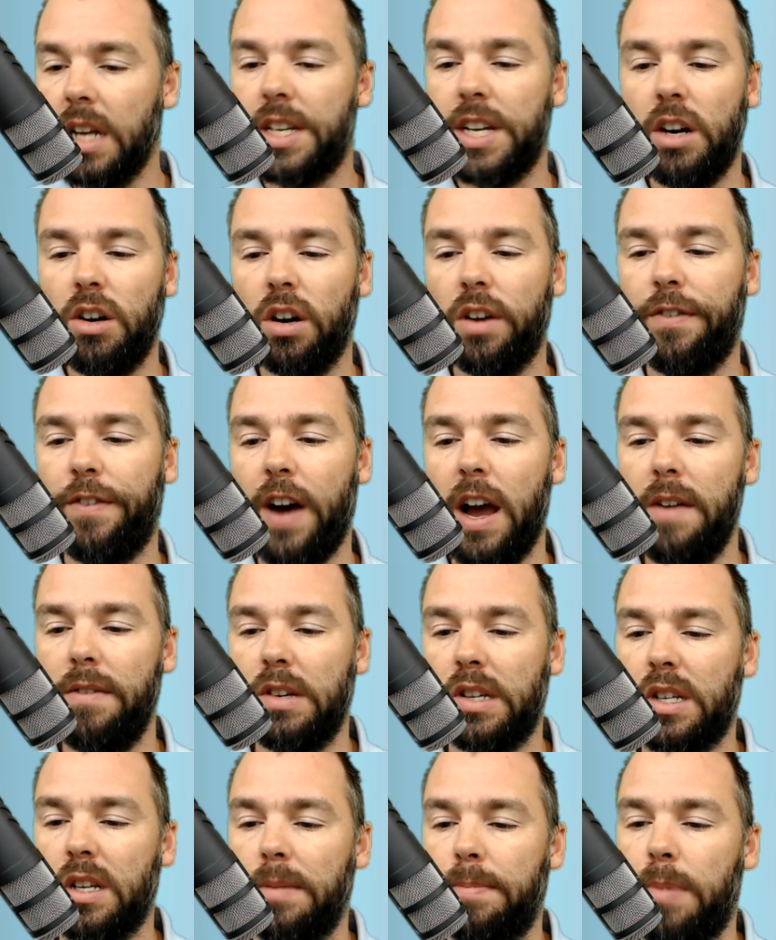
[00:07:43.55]
Derek
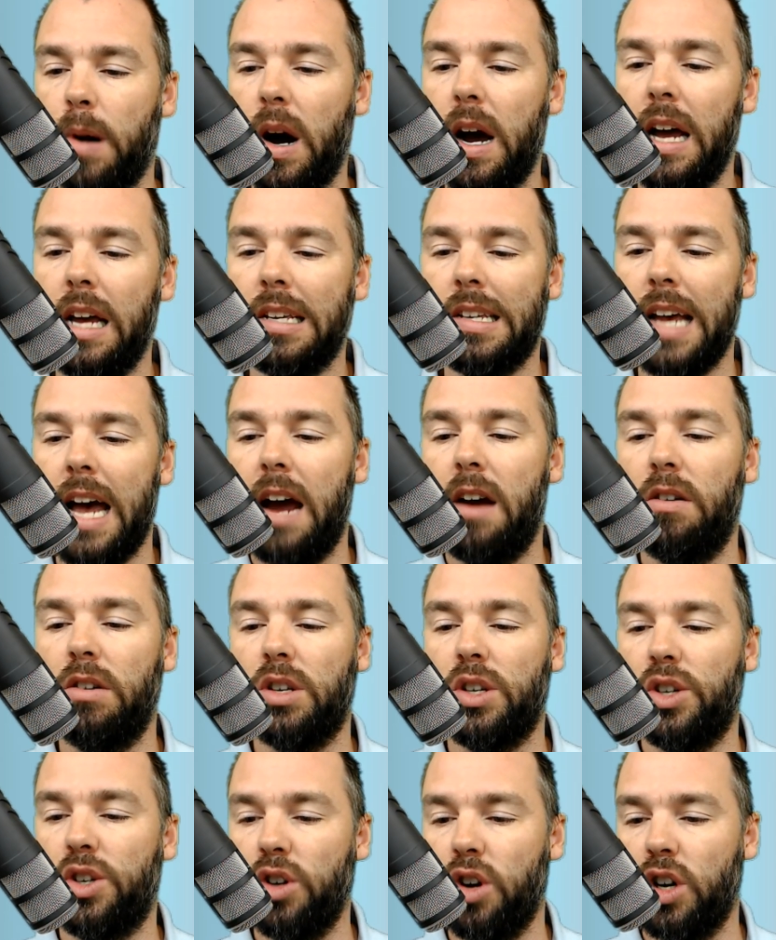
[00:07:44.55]
Favors, Tobias
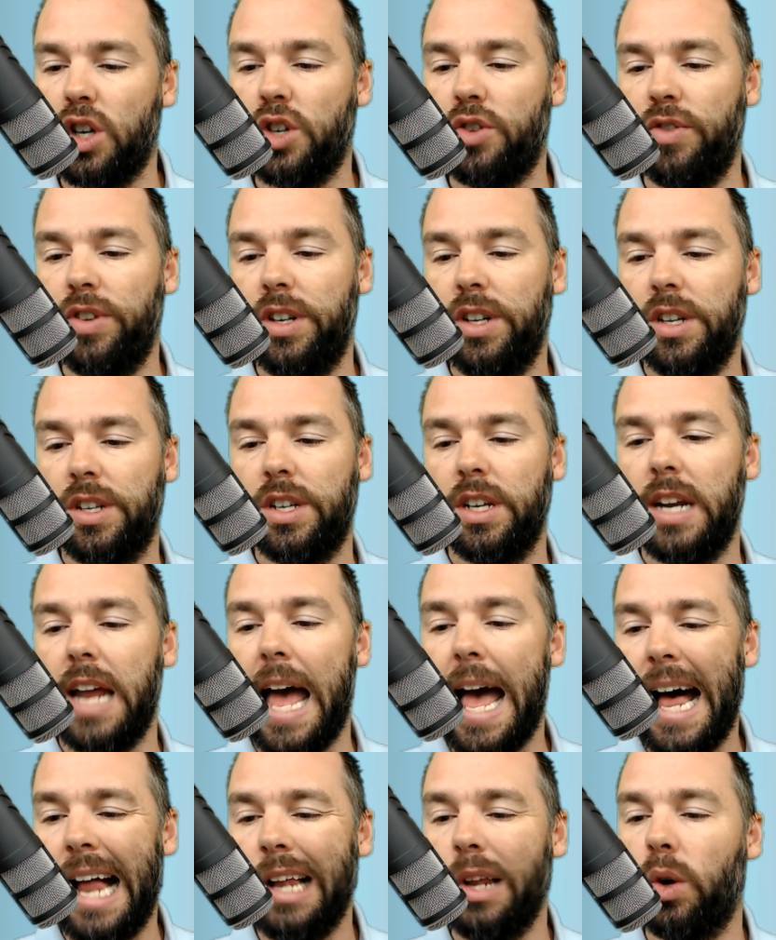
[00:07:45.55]
Harris, Josh Richardson,
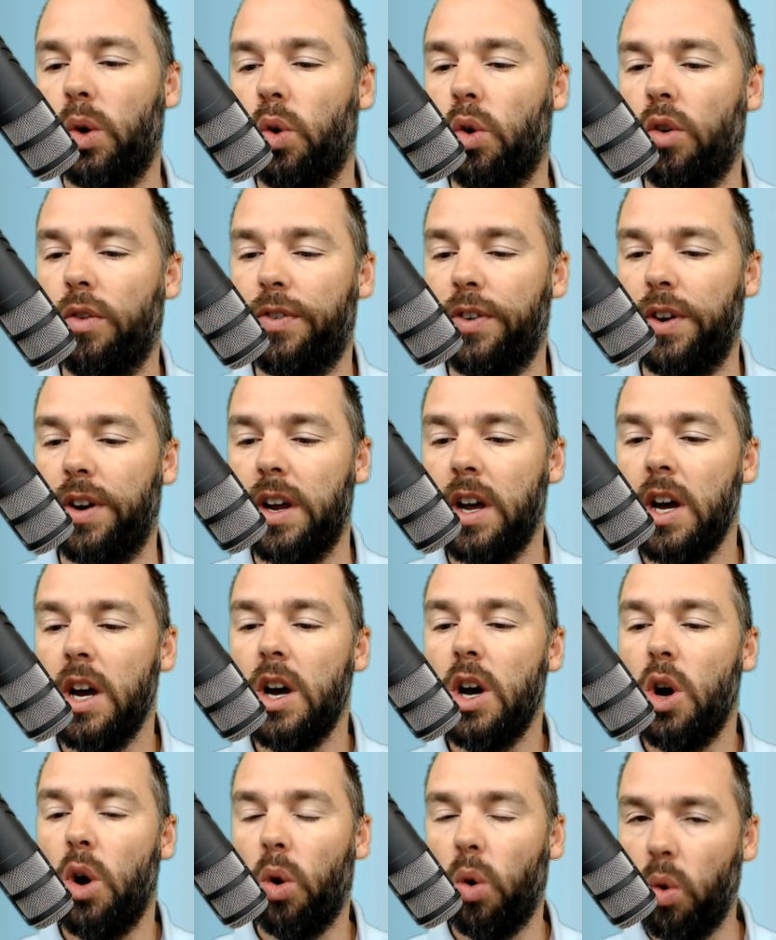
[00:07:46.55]
Al Horford,
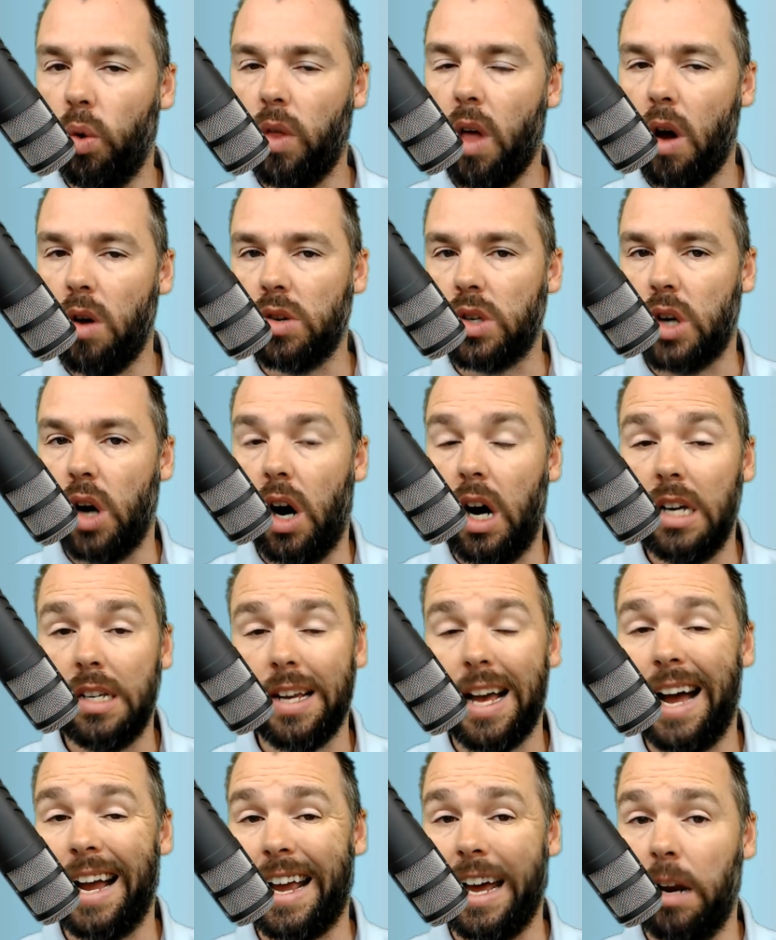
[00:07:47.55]
all those
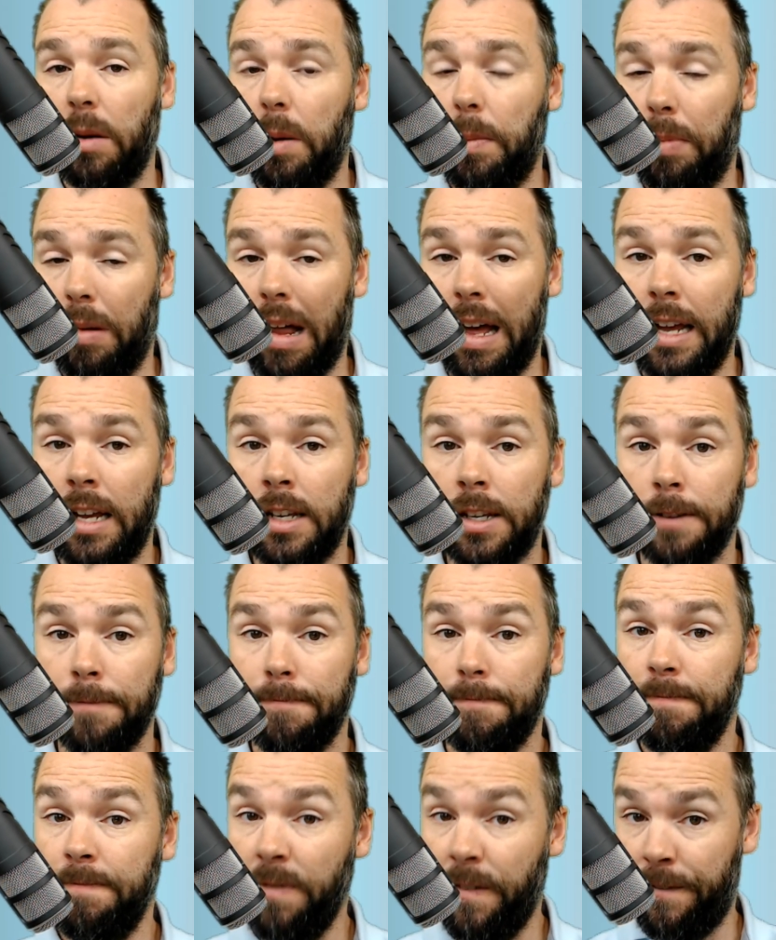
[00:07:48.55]
guys are going to be players
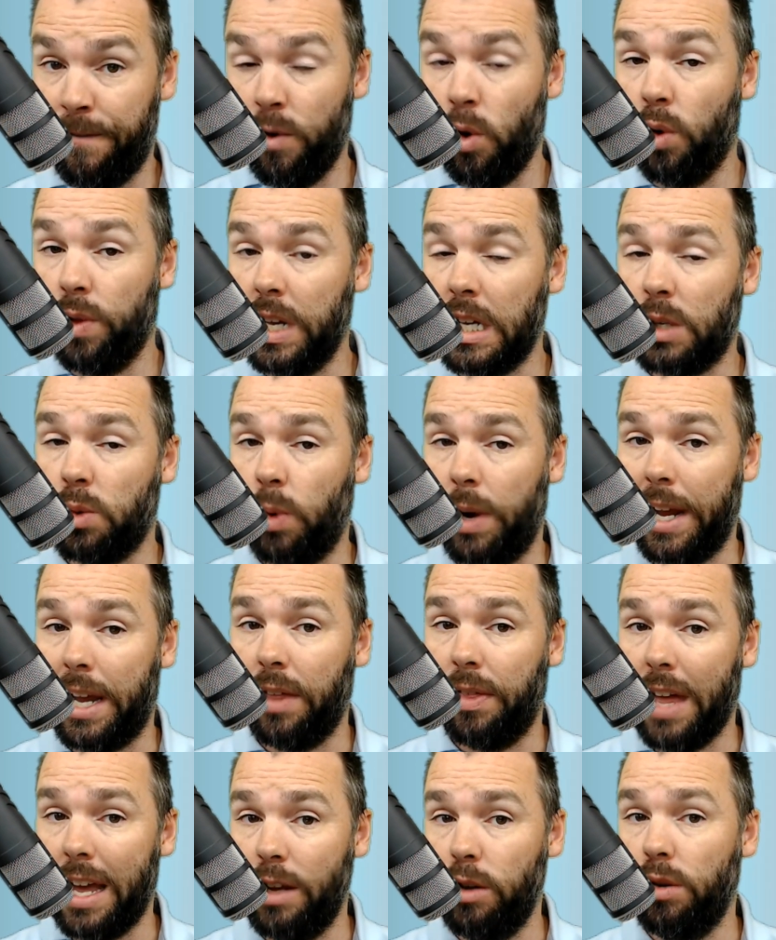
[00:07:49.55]
for this
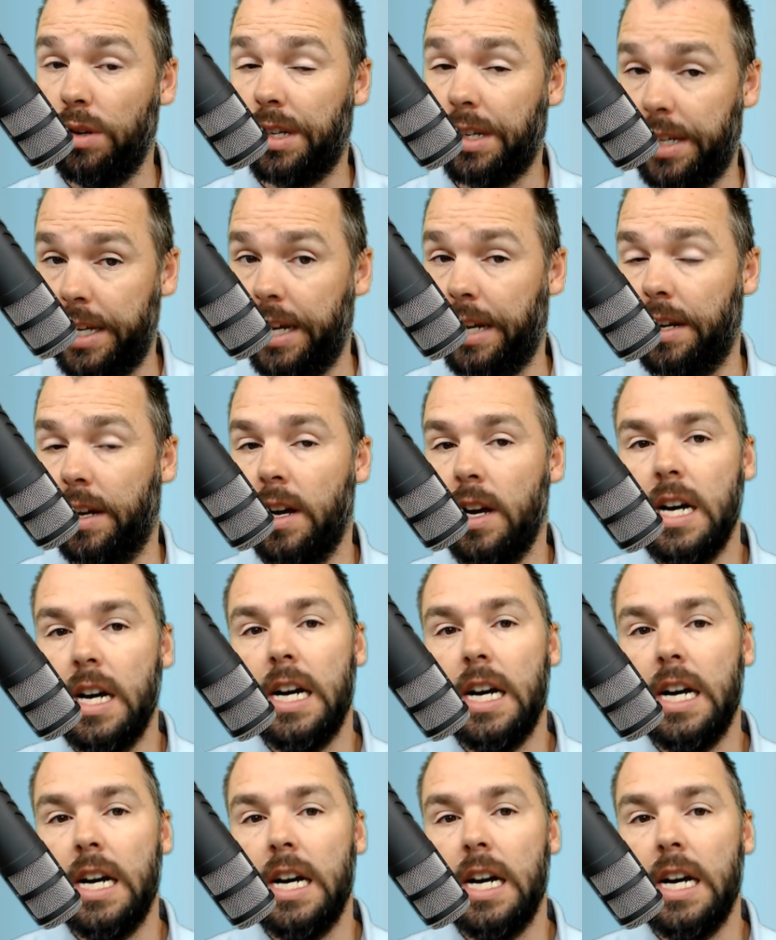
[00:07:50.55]
week that you sit.